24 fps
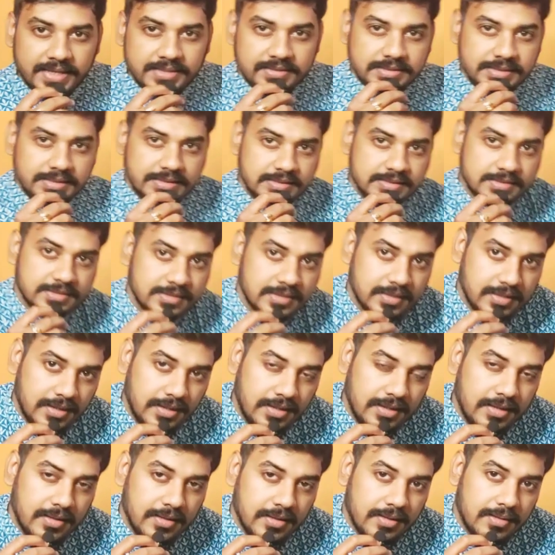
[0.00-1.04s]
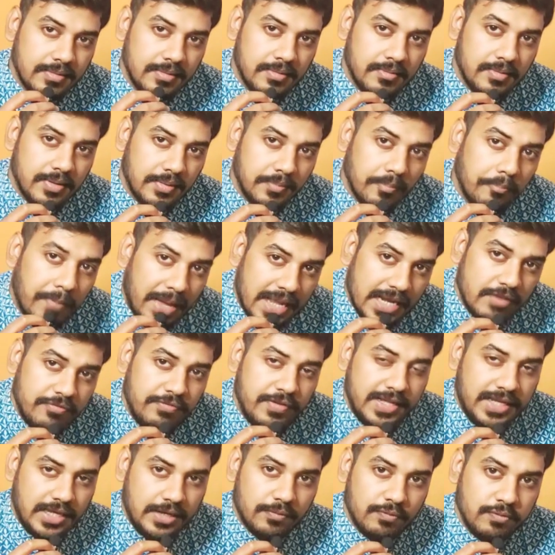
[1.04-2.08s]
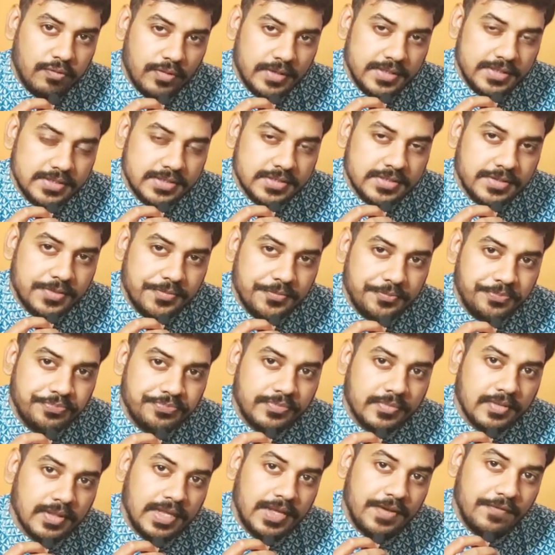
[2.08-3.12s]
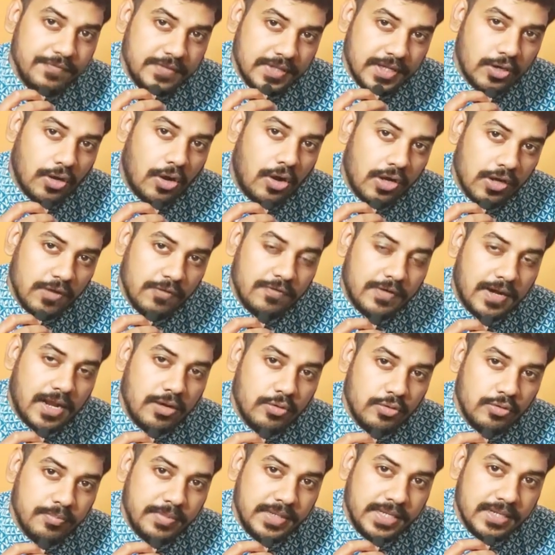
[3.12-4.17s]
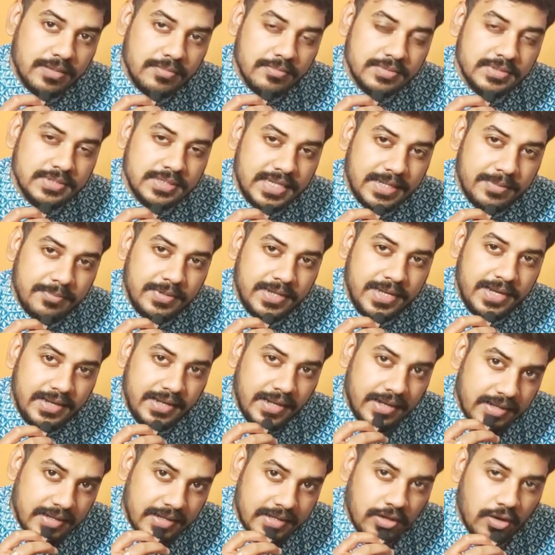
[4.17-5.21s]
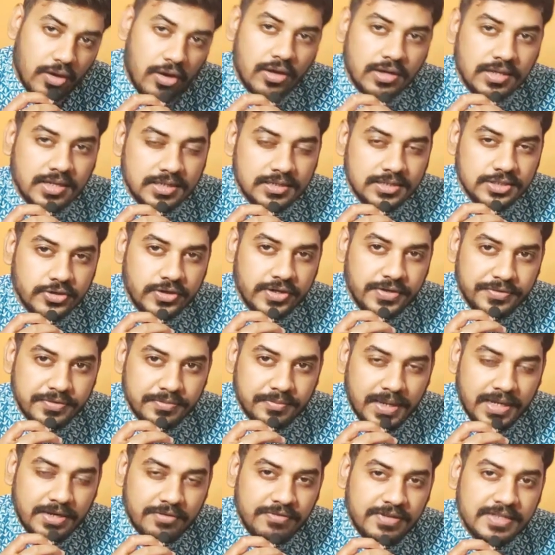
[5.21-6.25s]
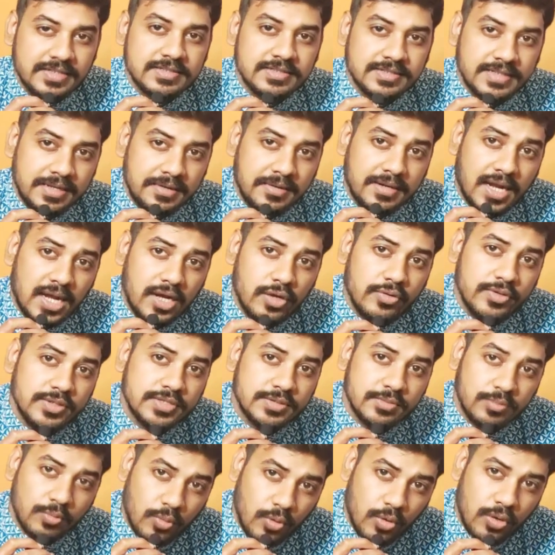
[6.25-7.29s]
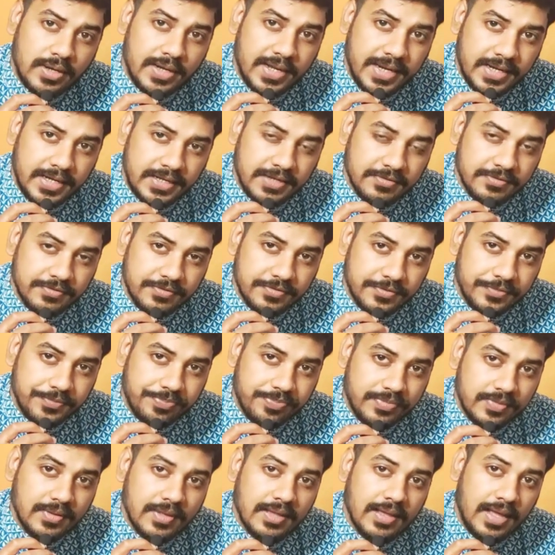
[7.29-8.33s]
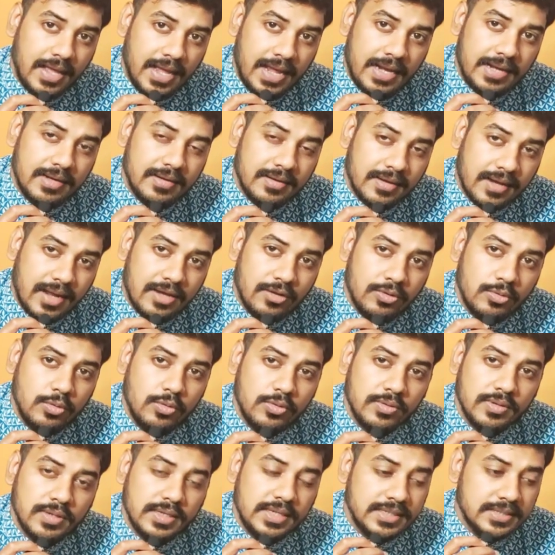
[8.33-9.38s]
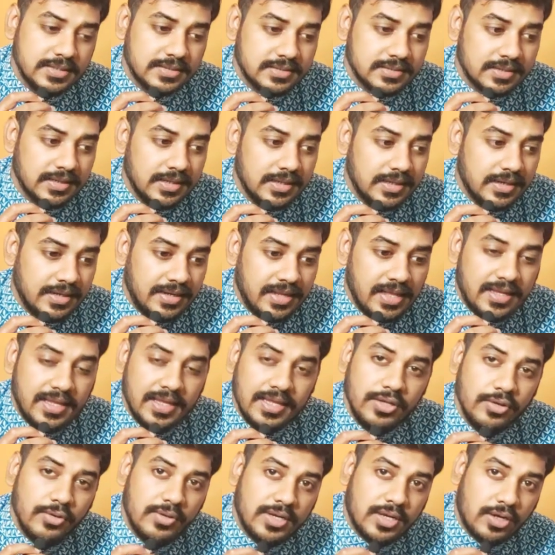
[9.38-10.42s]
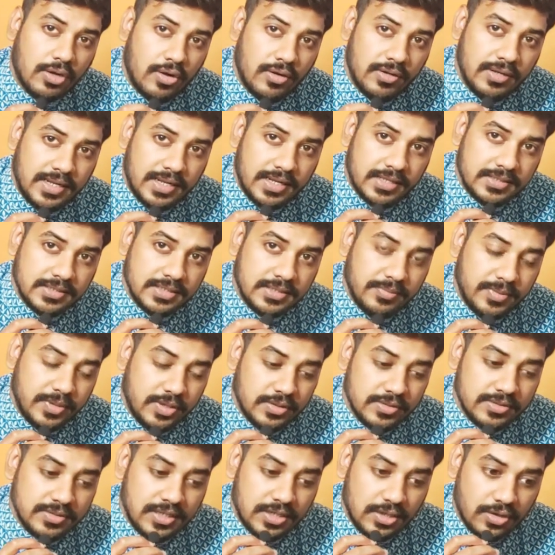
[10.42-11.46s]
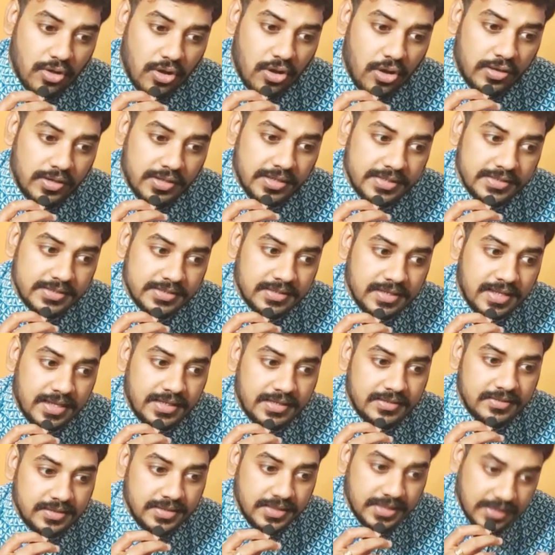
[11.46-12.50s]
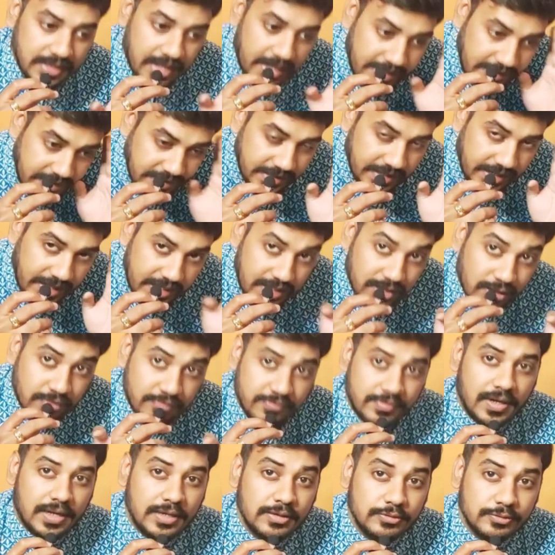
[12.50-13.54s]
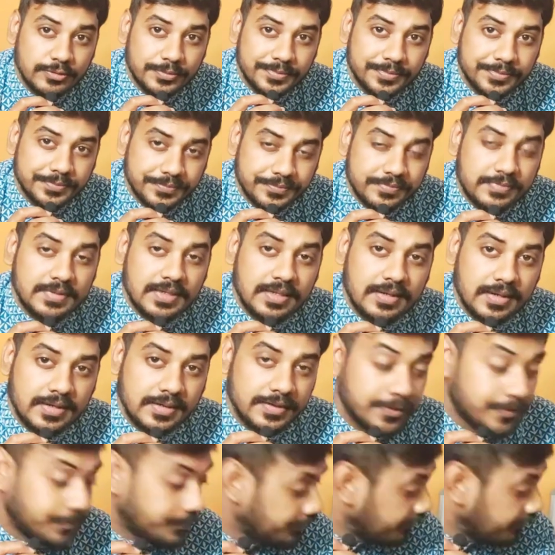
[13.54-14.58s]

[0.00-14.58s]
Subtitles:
Pisces, malefic influence. If the lord of Rahu becomes debilitated or conjoined with malefics, then Rahu is more negative and Rahu is taking you in wrong direction, because the lord is like the guiding head of Rahu, right?